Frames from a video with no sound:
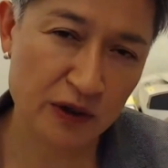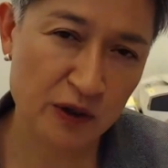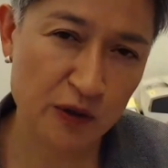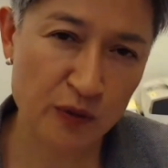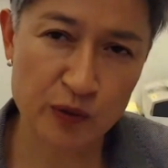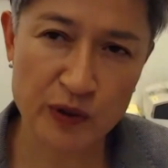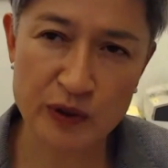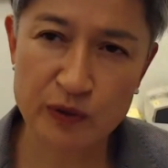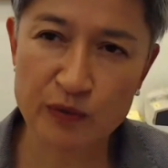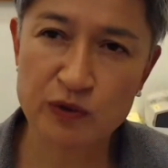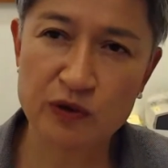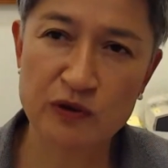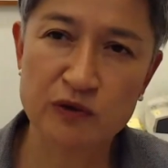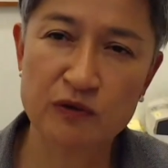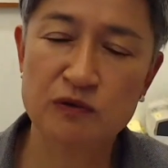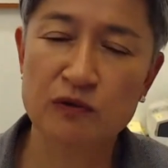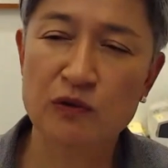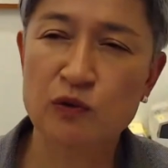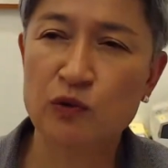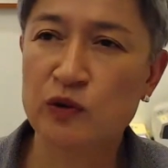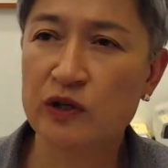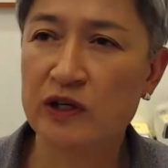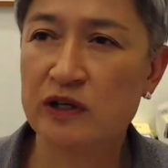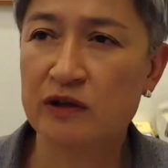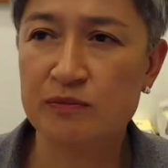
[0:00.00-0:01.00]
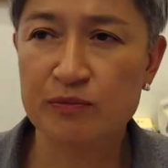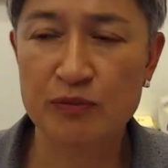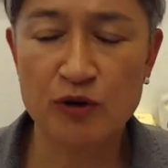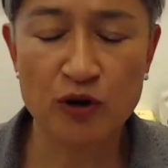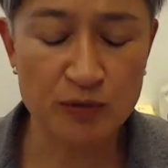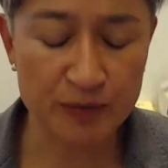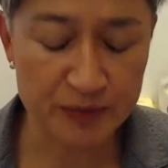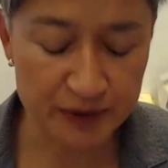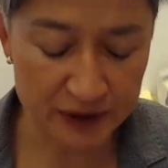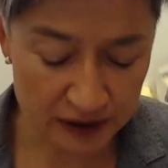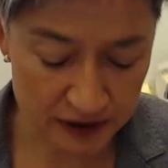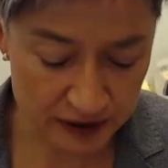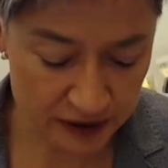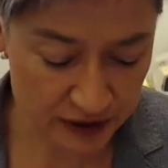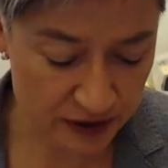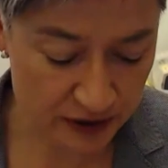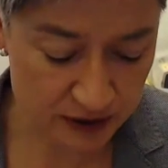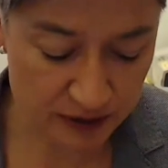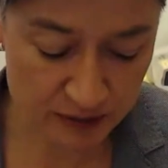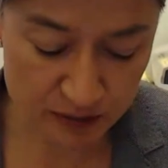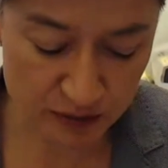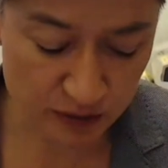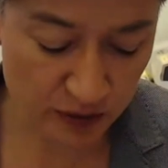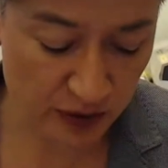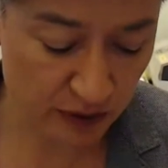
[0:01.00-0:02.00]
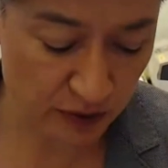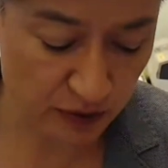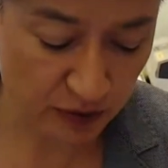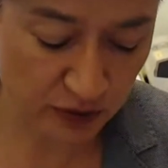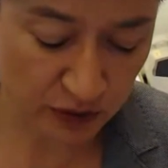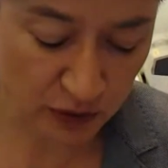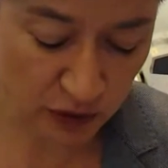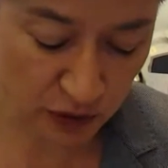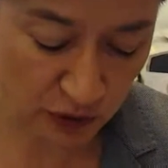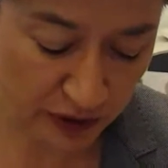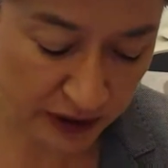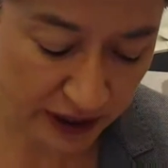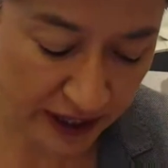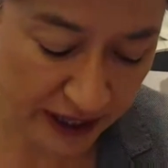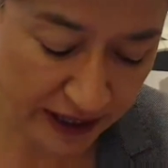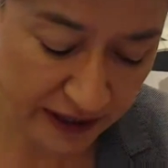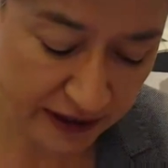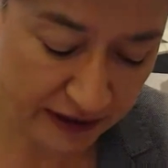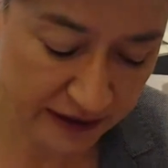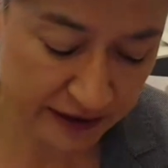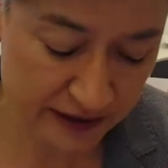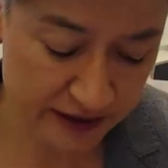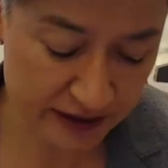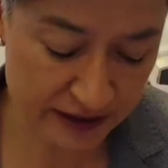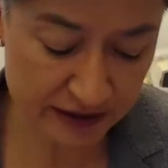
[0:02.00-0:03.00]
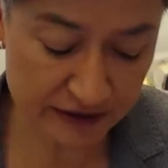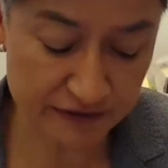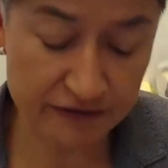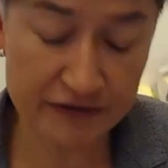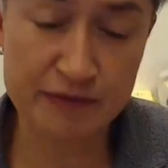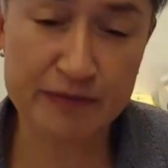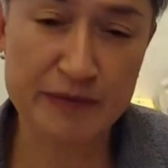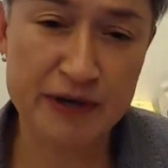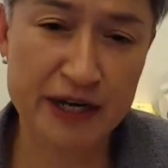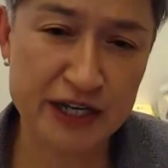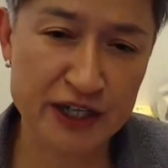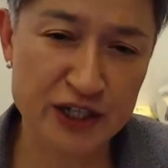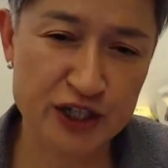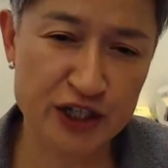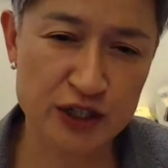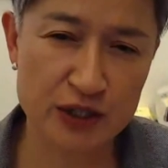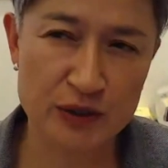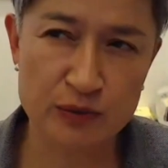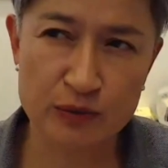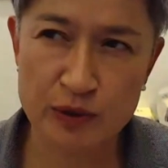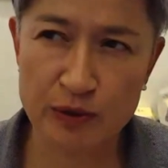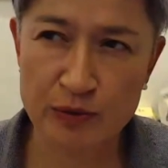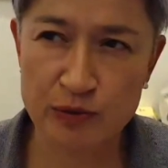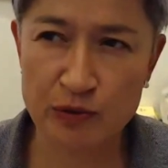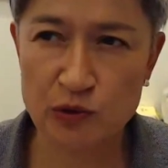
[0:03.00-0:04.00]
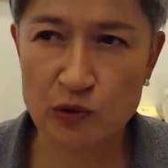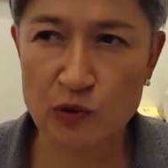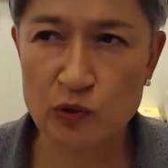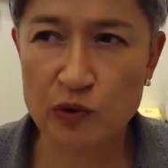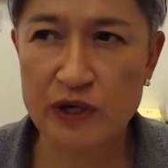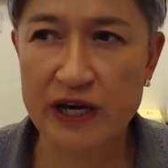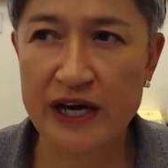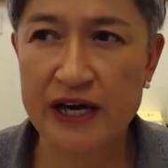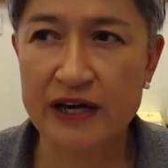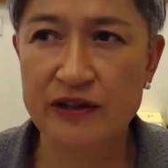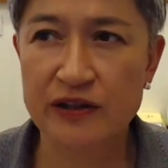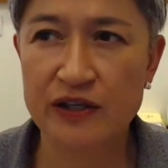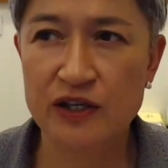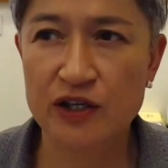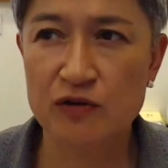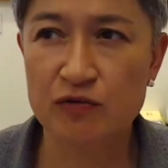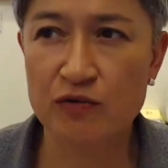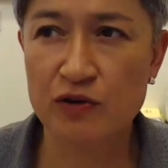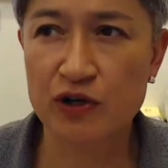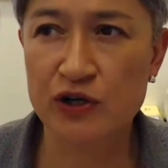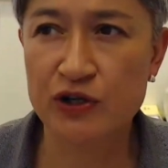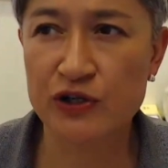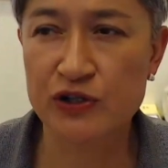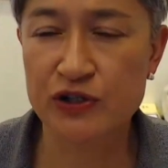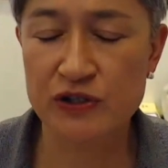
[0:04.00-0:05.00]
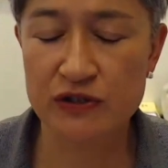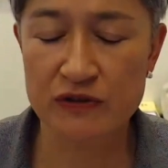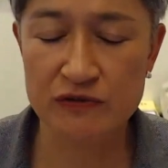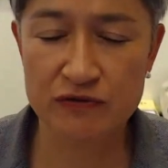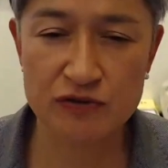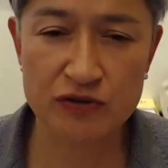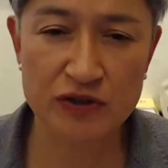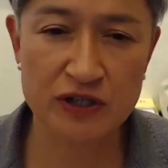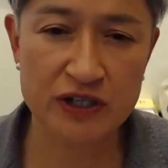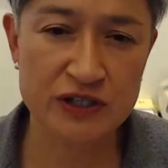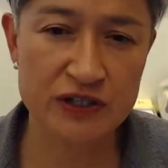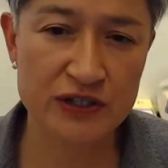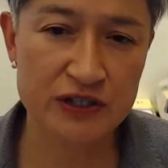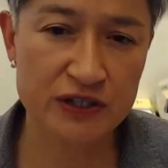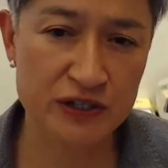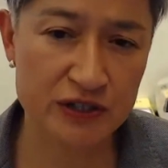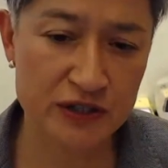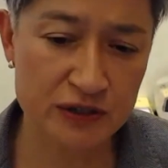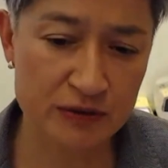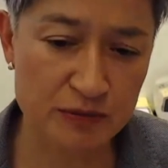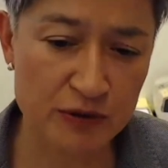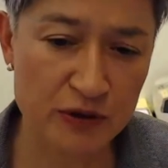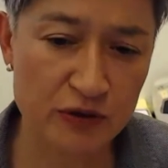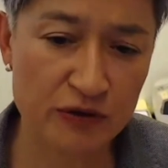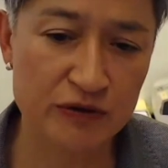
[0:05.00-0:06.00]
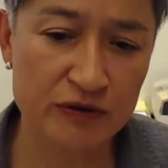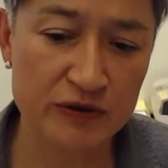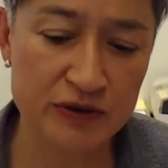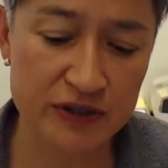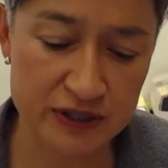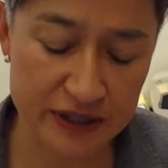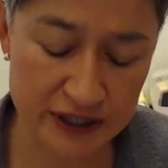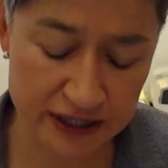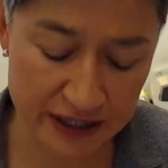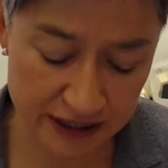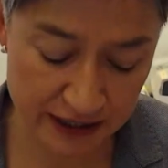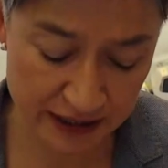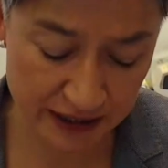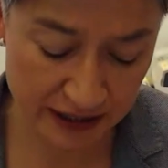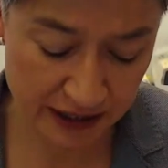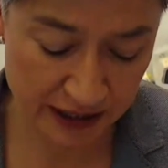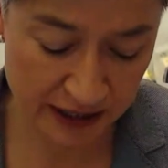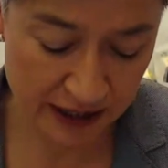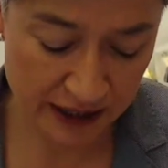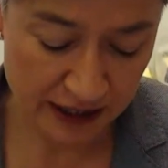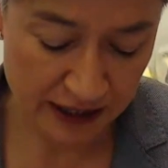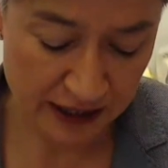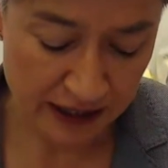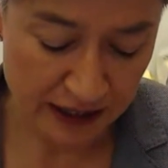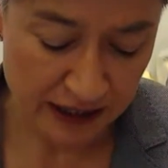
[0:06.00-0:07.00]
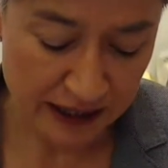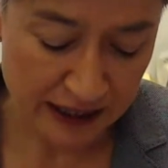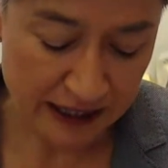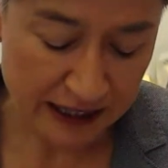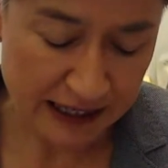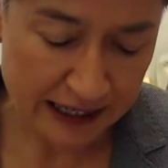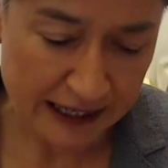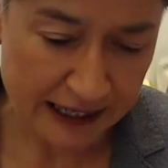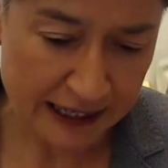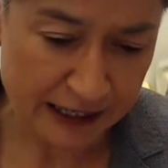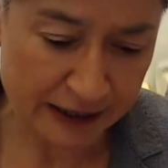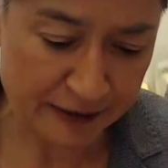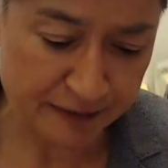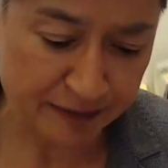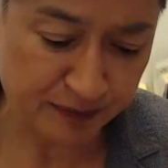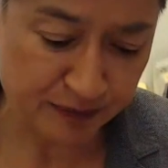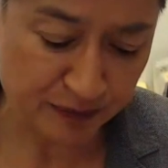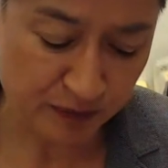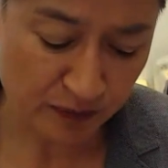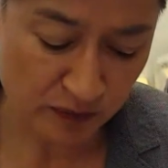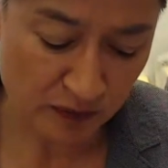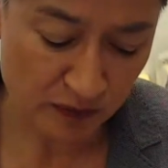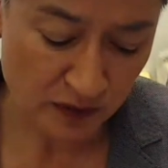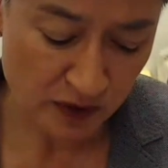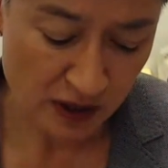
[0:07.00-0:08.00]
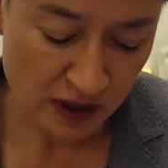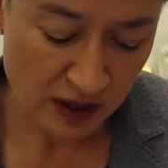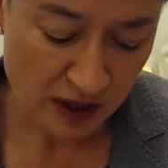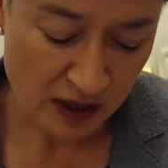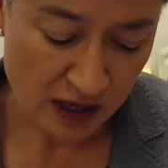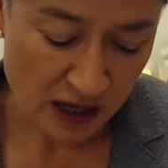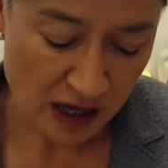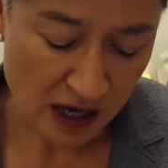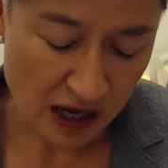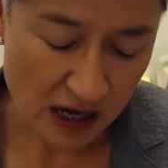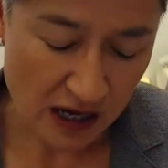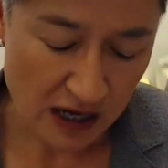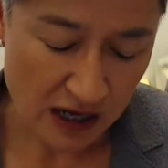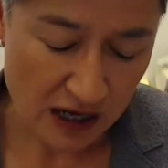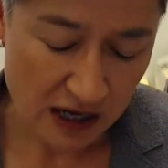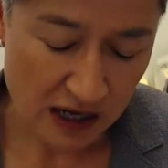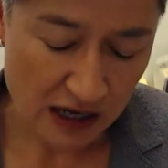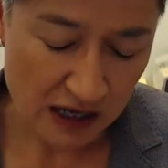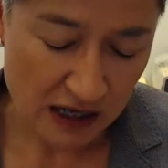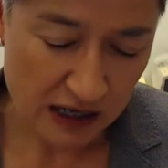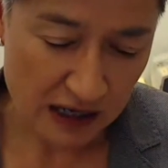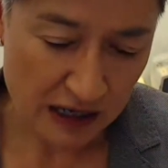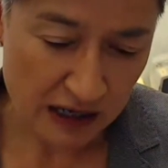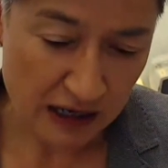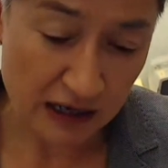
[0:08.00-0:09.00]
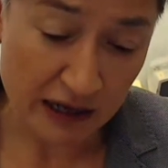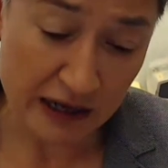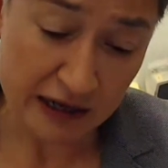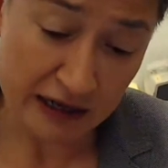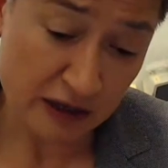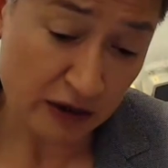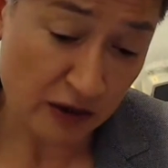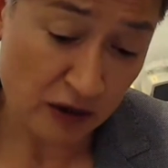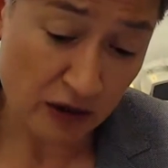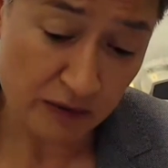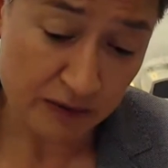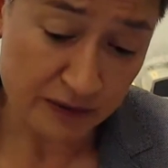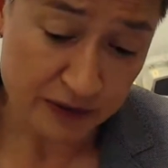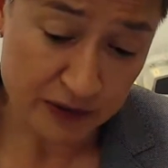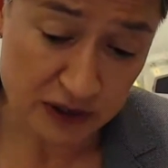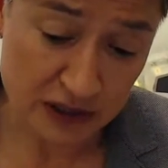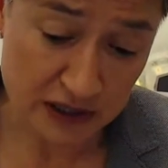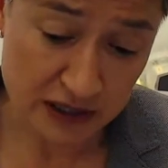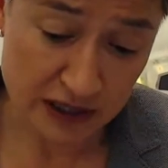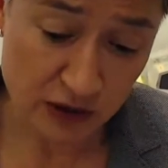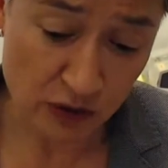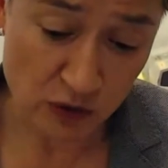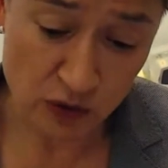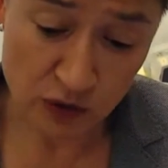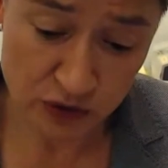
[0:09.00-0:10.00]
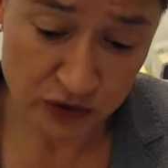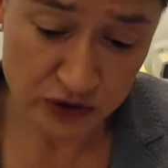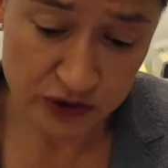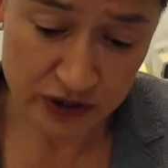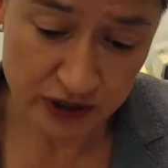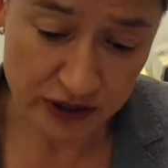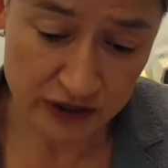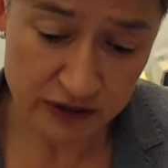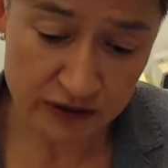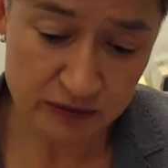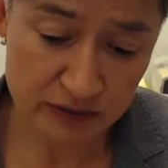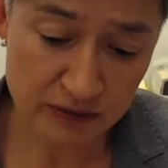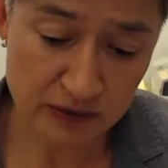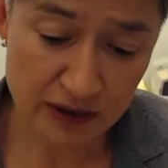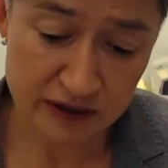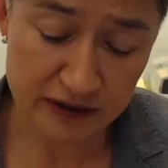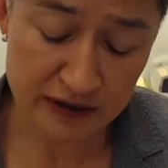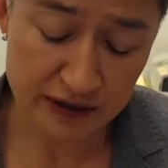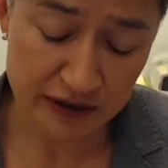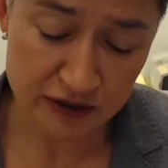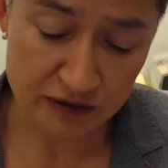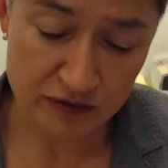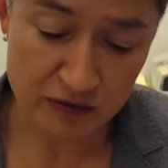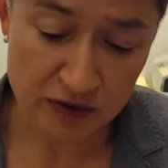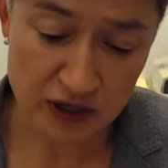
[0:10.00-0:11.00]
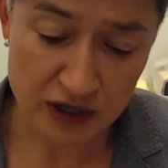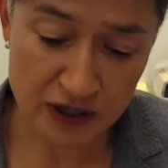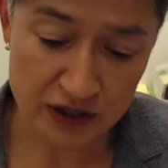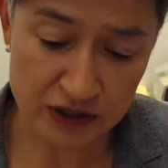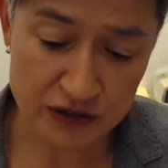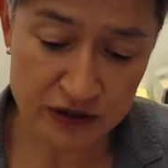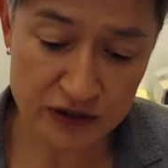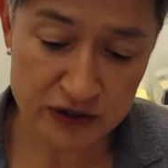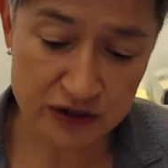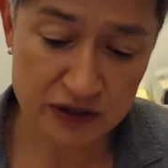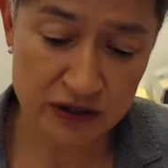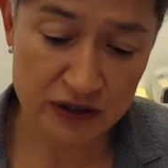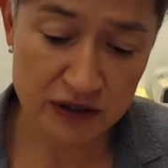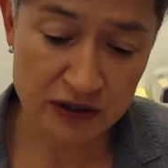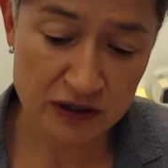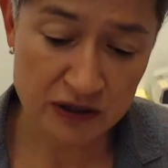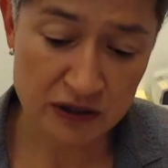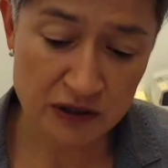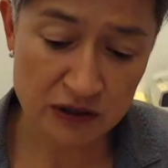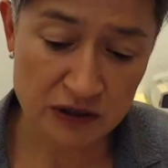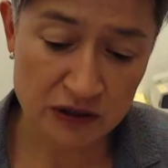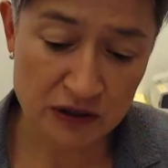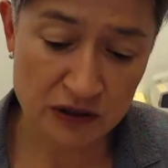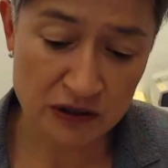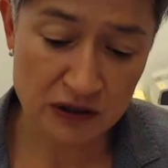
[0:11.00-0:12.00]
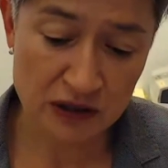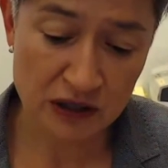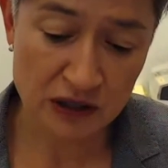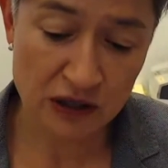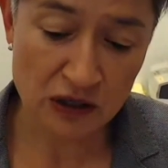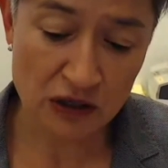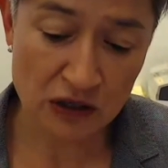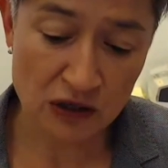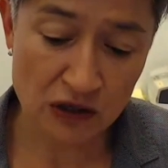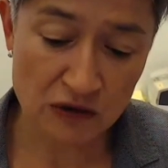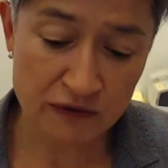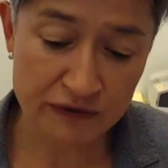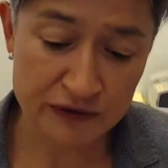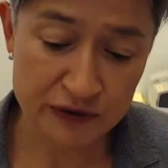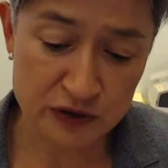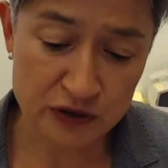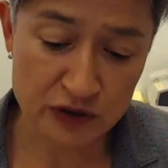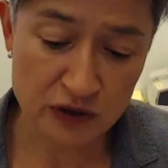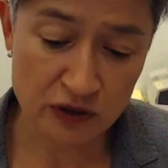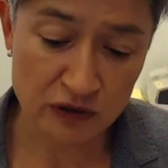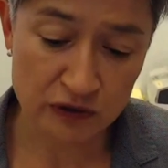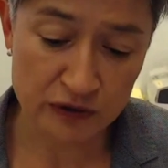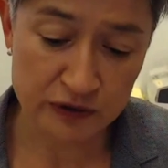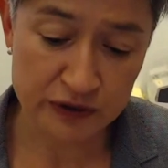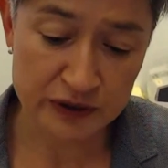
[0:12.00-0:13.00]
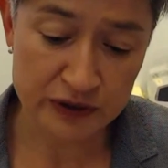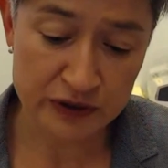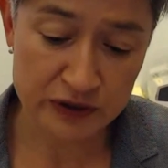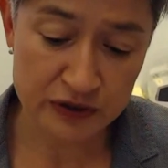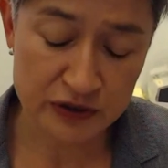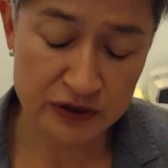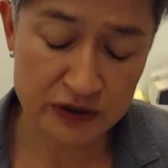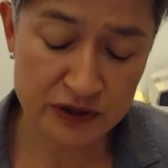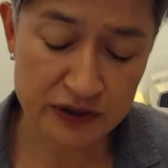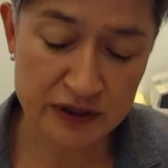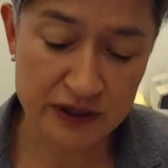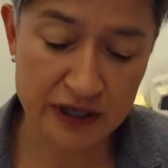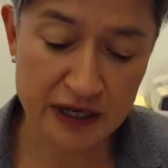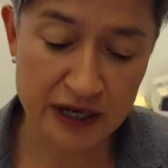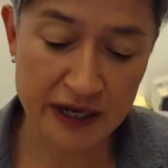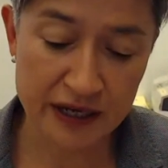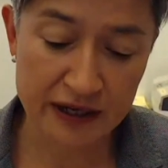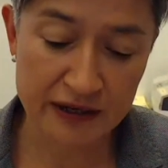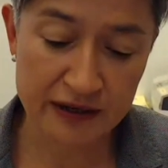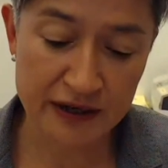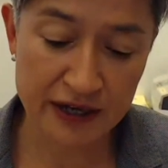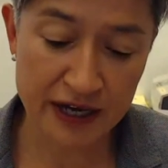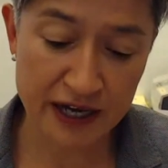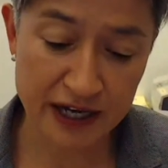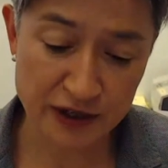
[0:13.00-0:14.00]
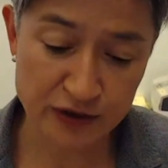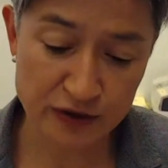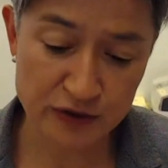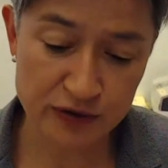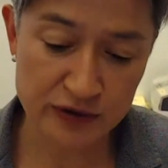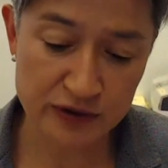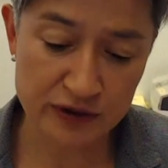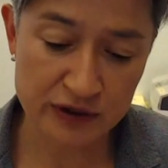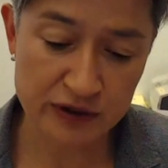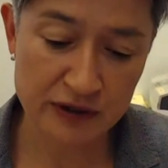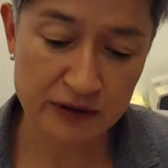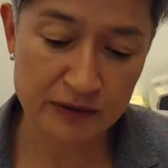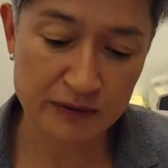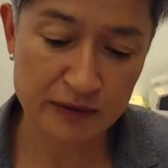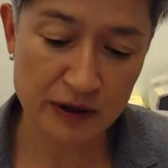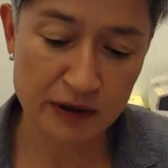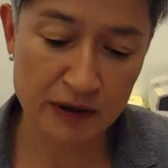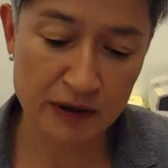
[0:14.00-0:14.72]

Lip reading: We would look at populism, we would look at disinformation, we would look at the erosion of trust in democracy, and obviously also, I think the rise of intolerance and hatred.